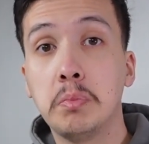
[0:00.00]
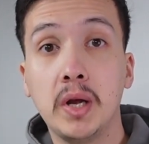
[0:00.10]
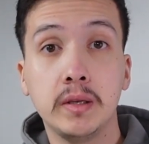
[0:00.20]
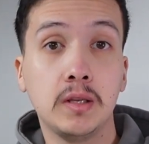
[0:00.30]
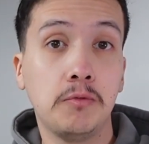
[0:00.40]

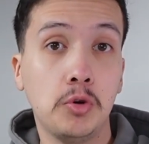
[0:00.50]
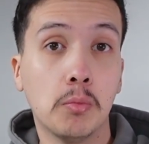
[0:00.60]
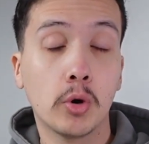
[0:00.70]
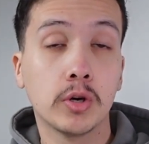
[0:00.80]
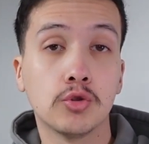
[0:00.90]
but give you
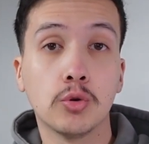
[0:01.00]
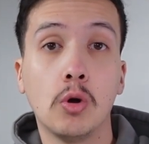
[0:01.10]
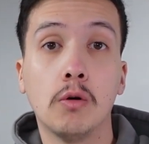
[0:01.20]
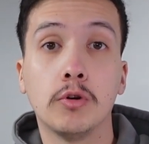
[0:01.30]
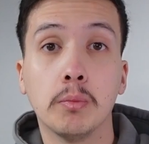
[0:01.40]
more
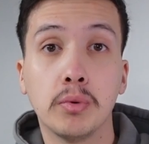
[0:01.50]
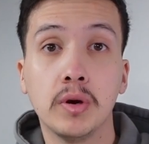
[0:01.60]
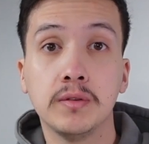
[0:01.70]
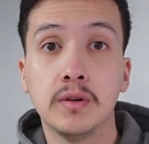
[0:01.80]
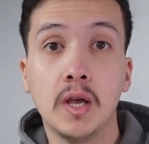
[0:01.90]
control over your
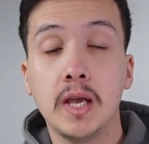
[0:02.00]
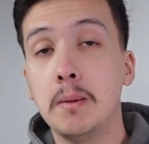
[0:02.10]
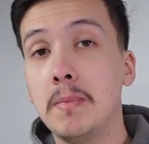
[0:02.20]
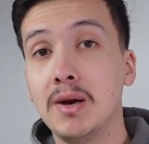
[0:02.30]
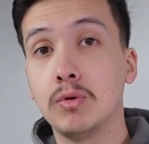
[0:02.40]
prints
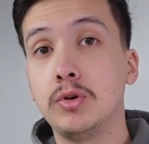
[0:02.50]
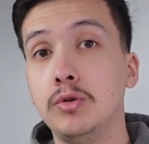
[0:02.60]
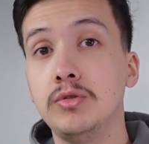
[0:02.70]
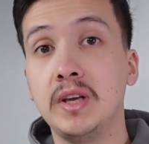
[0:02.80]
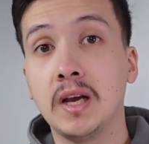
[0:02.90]
and may
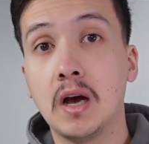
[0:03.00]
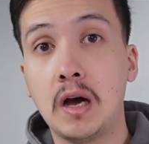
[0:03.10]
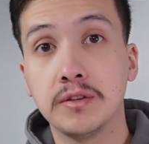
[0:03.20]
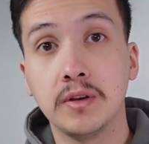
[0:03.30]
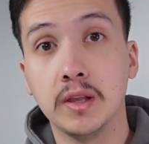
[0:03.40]
reduce ink
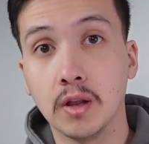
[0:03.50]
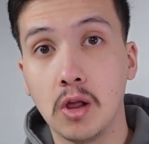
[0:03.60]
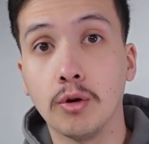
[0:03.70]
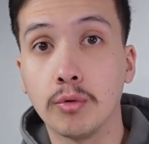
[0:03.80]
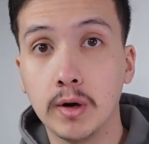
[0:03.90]
cost in the
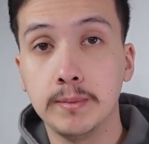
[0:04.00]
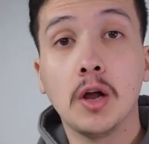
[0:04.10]
long run.